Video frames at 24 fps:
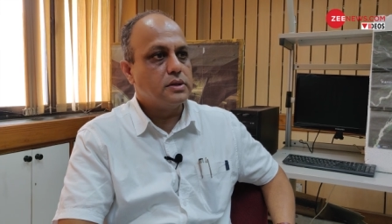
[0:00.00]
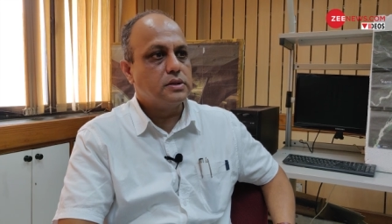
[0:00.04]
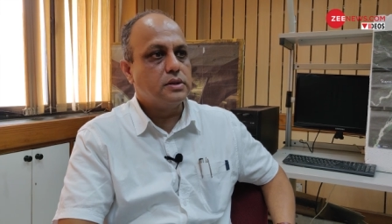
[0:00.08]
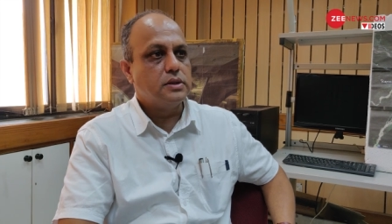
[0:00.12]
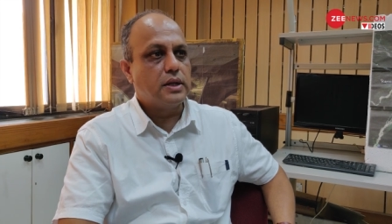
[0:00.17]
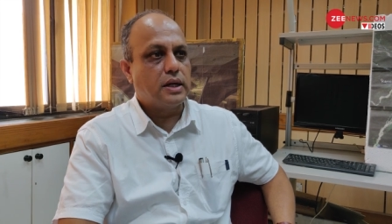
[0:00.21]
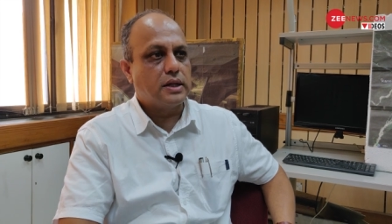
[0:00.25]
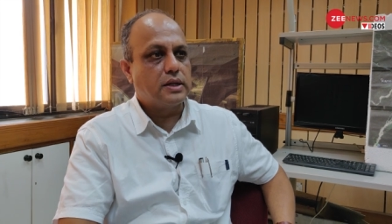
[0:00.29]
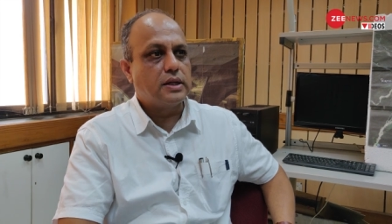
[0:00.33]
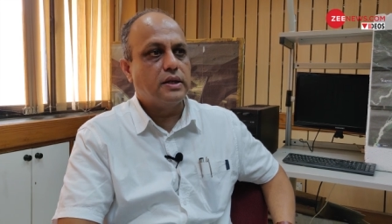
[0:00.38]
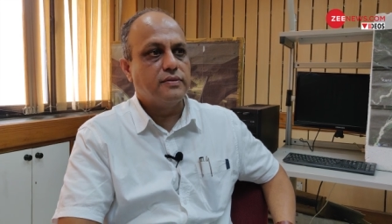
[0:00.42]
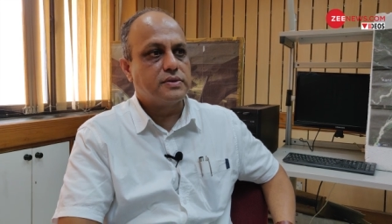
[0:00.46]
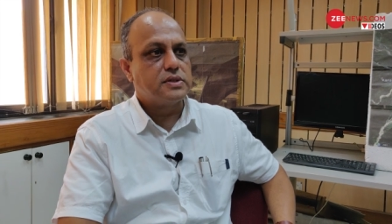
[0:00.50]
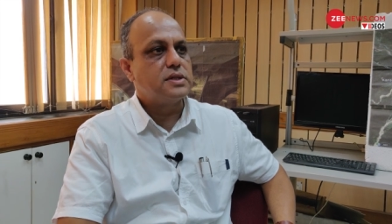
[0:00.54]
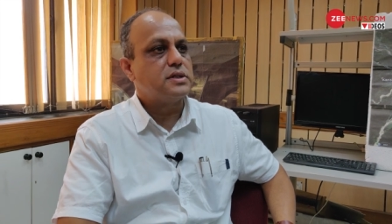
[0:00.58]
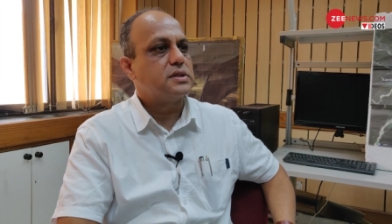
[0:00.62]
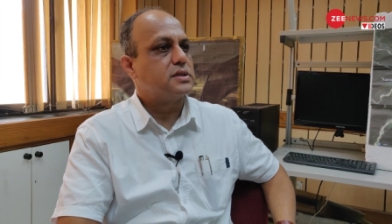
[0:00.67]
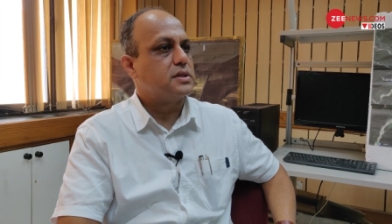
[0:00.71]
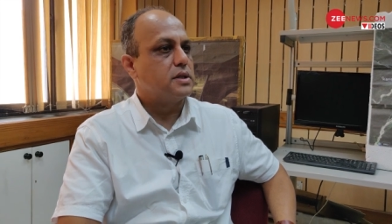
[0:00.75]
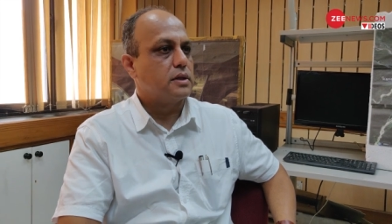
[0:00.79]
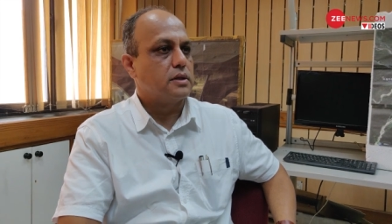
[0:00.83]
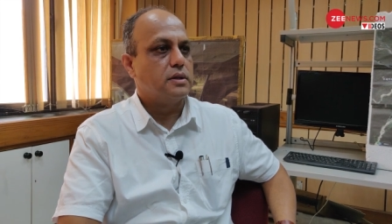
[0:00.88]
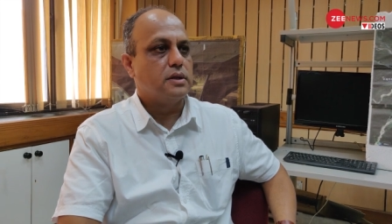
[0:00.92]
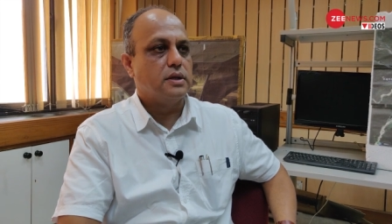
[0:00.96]
That gives
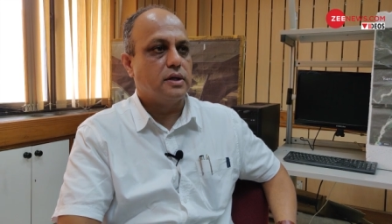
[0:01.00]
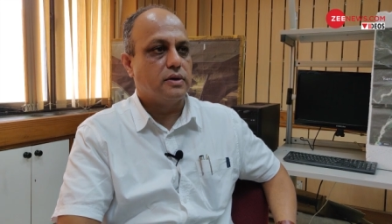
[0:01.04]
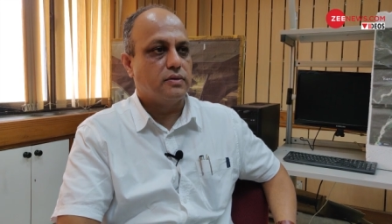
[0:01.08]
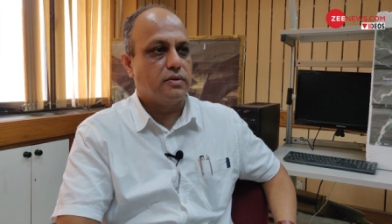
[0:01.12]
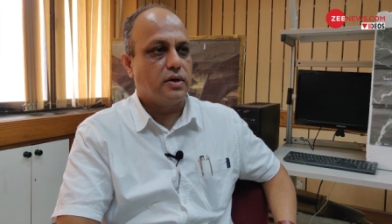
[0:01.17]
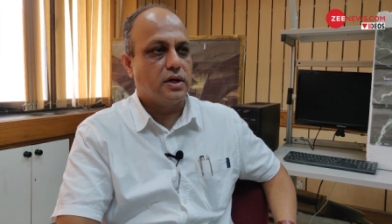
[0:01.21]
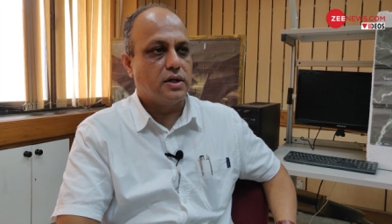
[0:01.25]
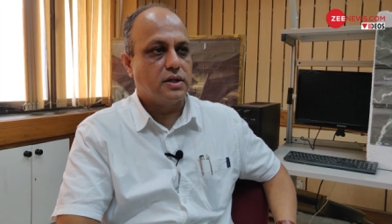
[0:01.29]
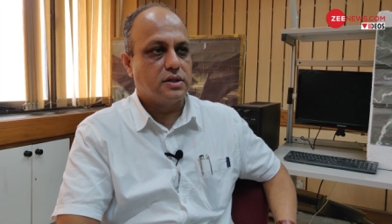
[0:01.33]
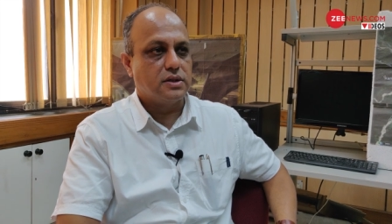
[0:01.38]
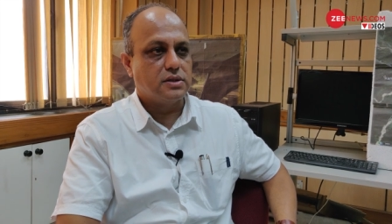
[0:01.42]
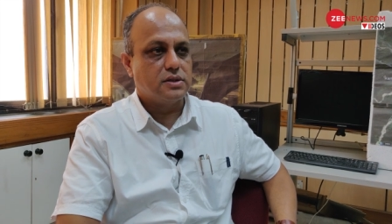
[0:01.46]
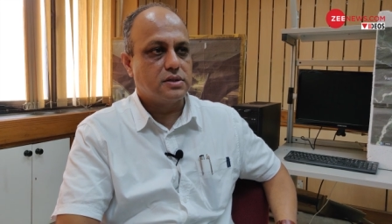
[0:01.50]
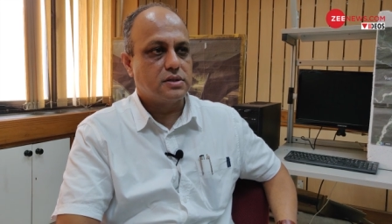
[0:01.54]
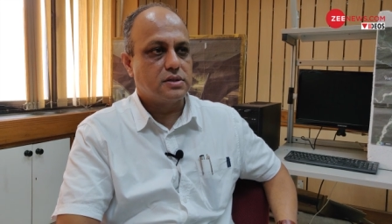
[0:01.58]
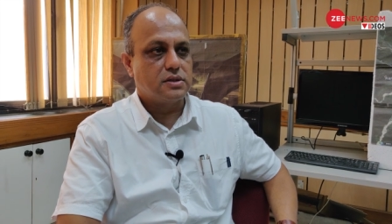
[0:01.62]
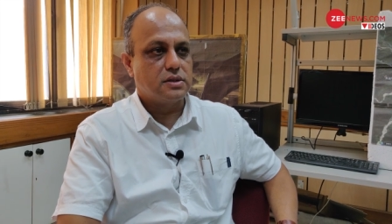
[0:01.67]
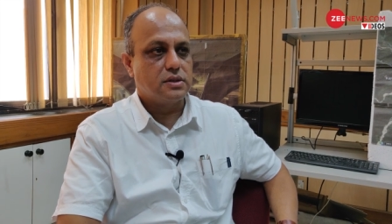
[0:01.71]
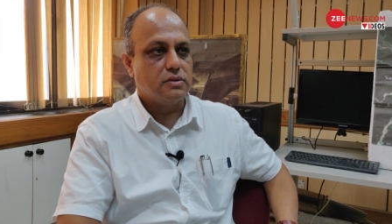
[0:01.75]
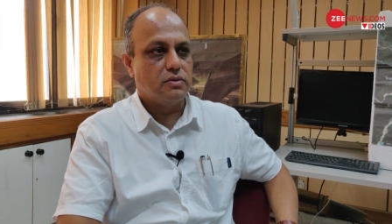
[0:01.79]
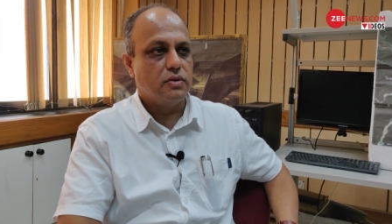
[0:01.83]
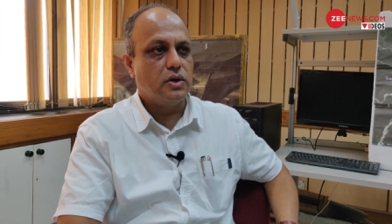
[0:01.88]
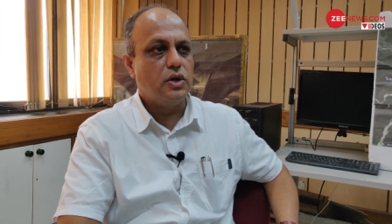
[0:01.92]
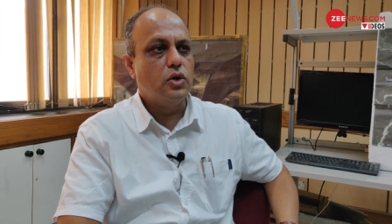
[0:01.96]
us certain advantages.
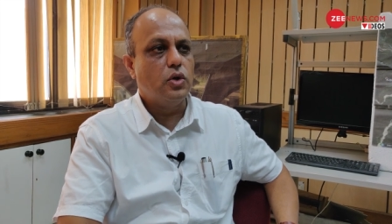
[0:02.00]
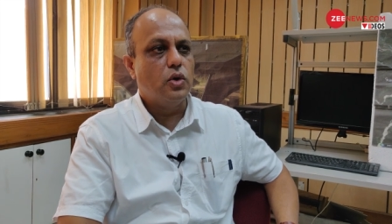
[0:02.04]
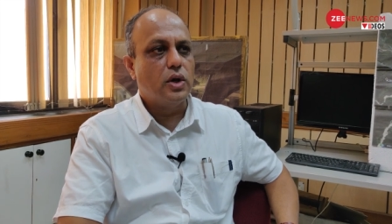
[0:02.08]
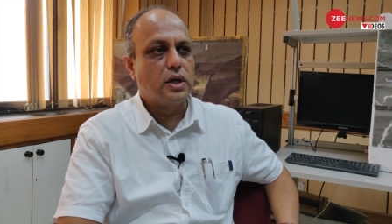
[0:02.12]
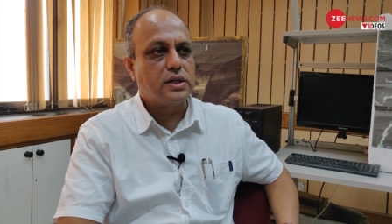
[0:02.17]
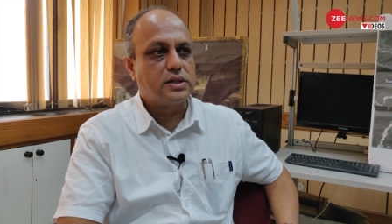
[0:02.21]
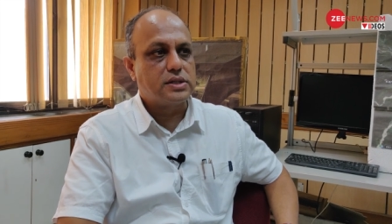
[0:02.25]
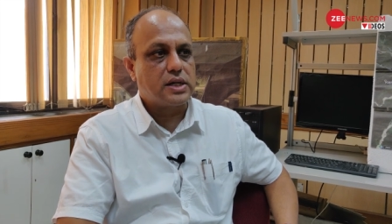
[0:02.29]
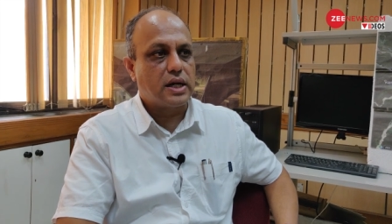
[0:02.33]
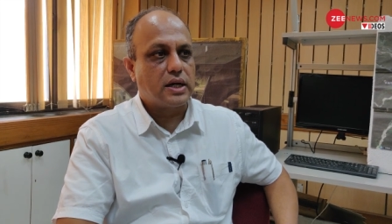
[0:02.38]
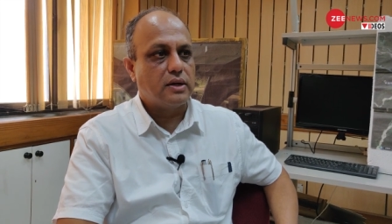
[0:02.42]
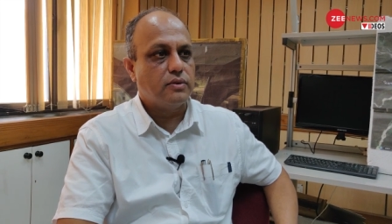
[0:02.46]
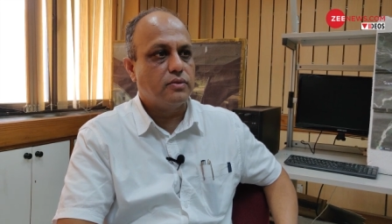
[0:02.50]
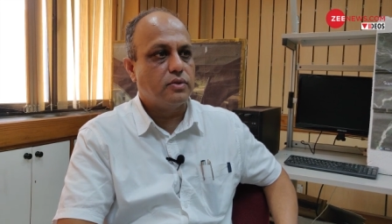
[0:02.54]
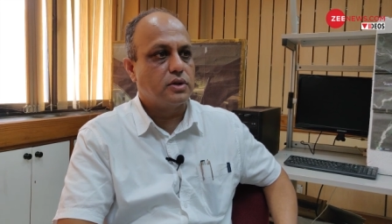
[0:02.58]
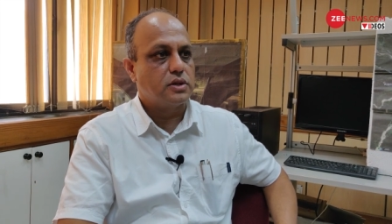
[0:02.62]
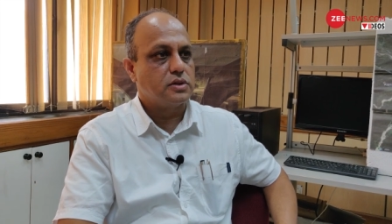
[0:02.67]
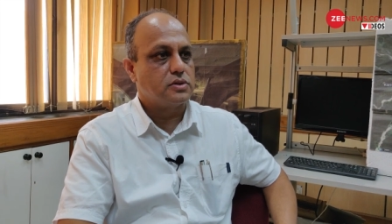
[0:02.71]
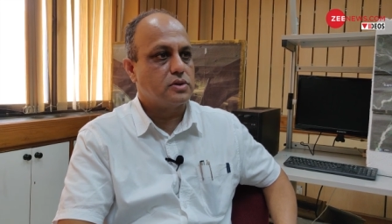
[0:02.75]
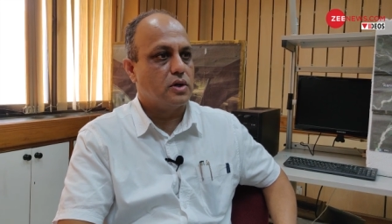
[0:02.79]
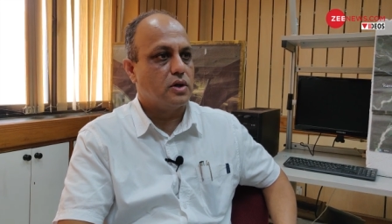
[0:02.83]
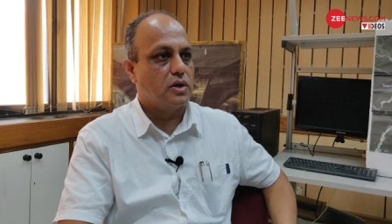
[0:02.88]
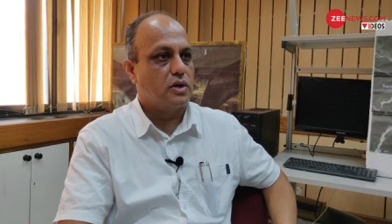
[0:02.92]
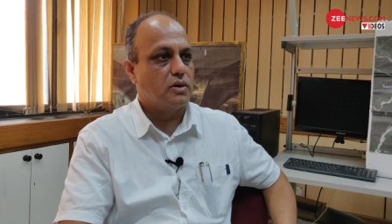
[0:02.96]
We know exactly what
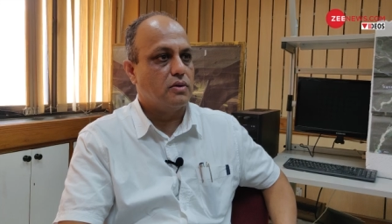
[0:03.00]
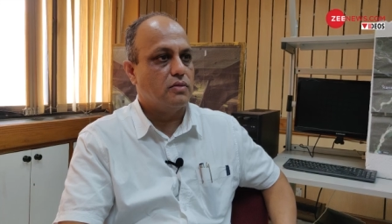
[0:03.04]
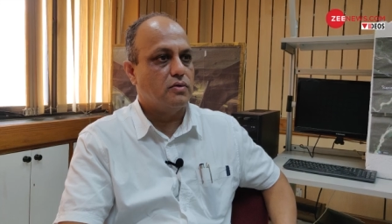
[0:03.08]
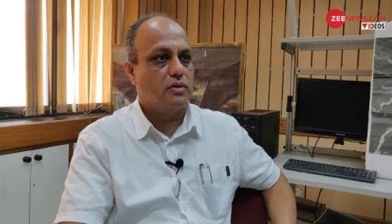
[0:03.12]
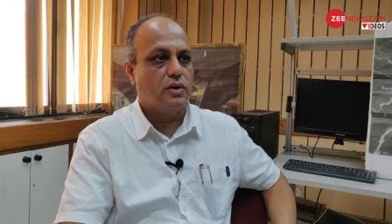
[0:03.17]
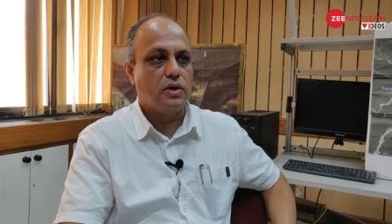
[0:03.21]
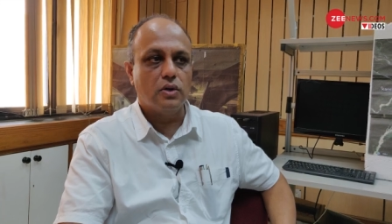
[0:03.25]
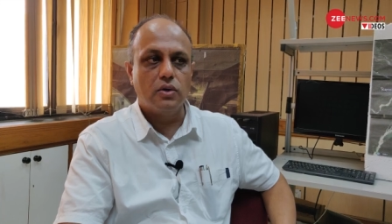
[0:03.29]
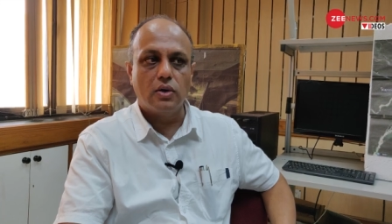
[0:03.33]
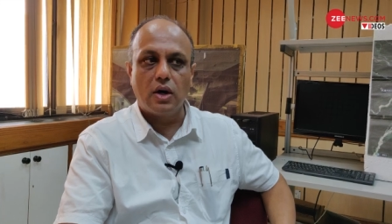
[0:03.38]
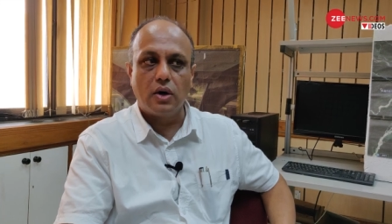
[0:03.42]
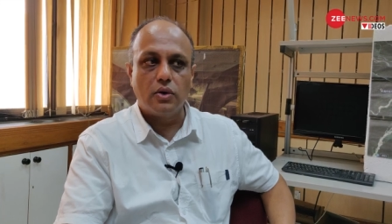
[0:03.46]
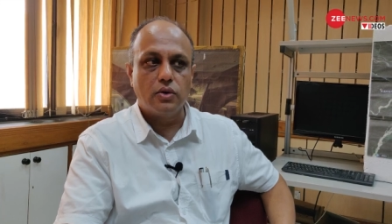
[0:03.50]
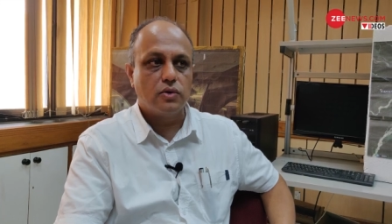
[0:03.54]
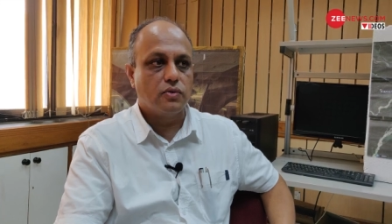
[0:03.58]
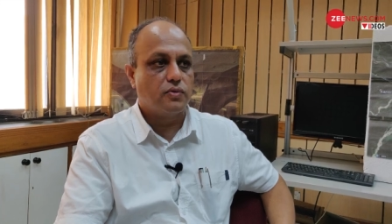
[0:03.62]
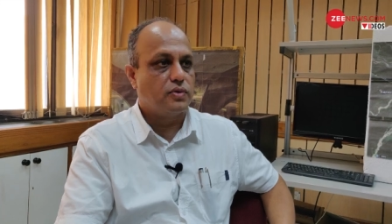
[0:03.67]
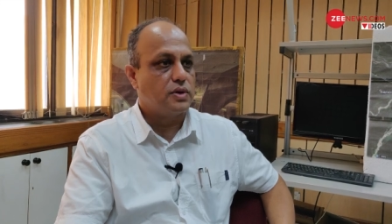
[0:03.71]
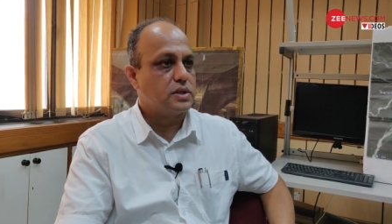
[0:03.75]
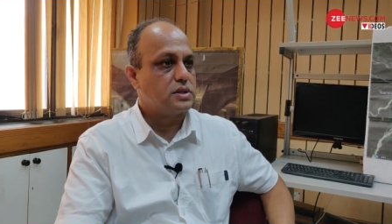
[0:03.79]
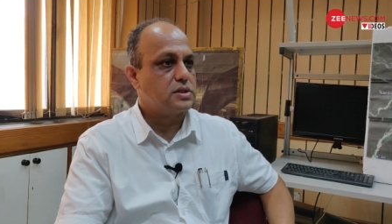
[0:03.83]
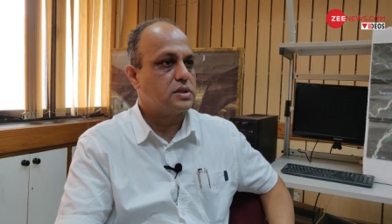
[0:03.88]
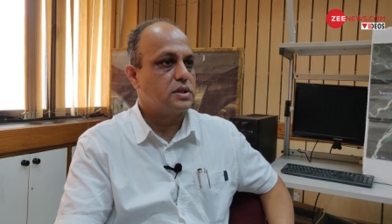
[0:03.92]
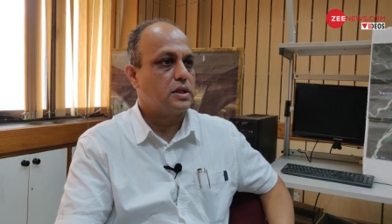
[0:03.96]
is wrong, we know how to
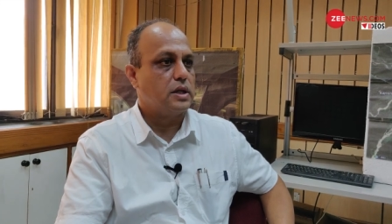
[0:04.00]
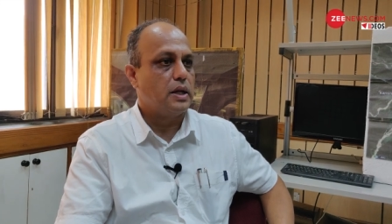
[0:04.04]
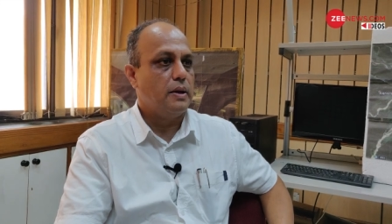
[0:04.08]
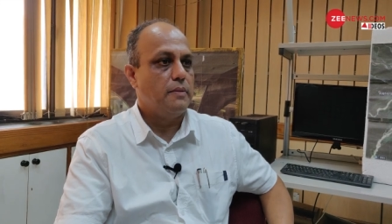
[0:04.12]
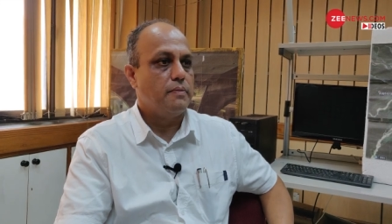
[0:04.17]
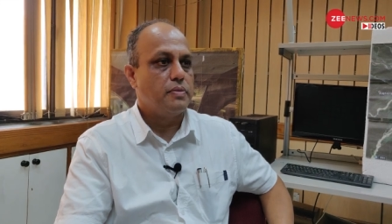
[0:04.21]
fix it.